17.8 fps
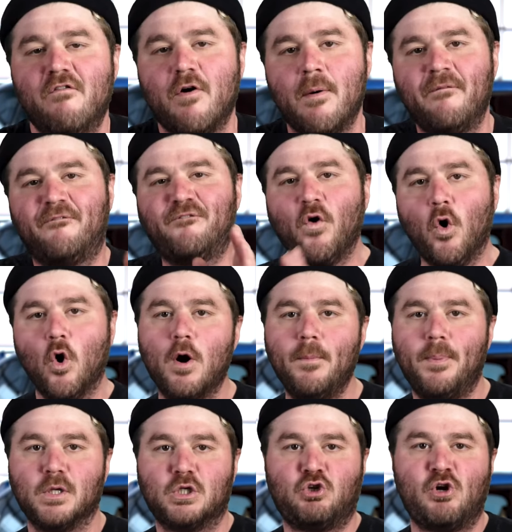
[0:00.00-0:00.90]
From
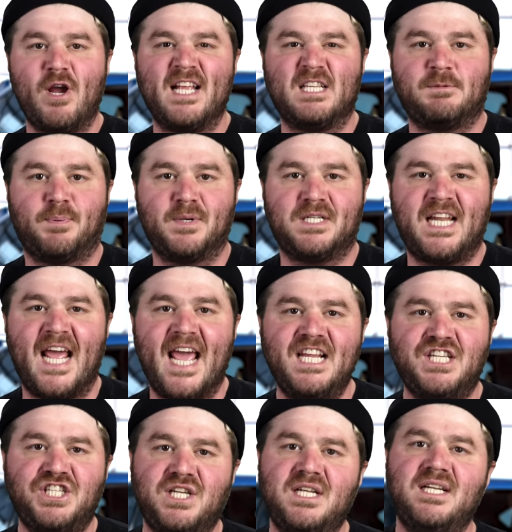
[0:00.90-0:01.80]
affordable
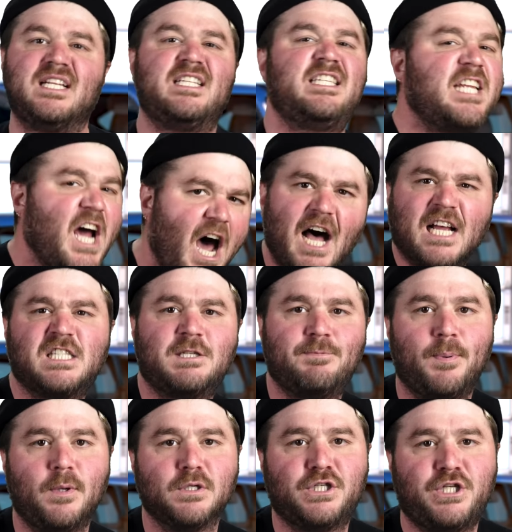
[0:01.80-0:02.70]
transportation to
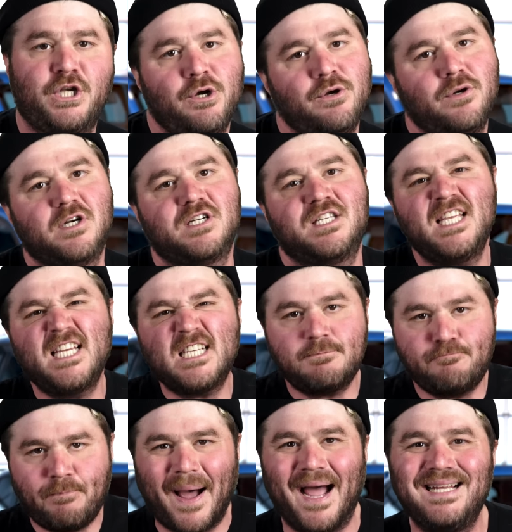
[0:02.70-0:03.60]
tossable tuners,
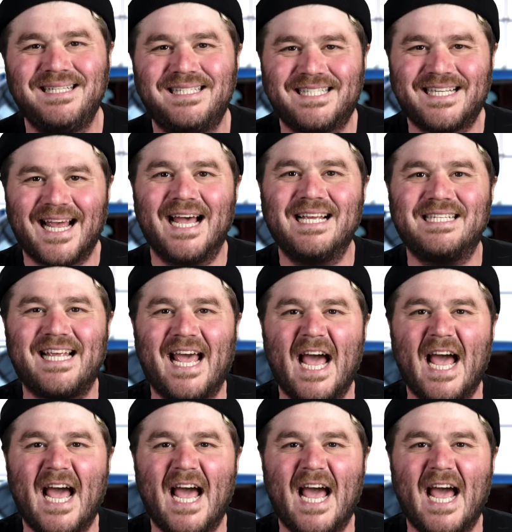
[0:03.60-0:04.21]
this pint-sized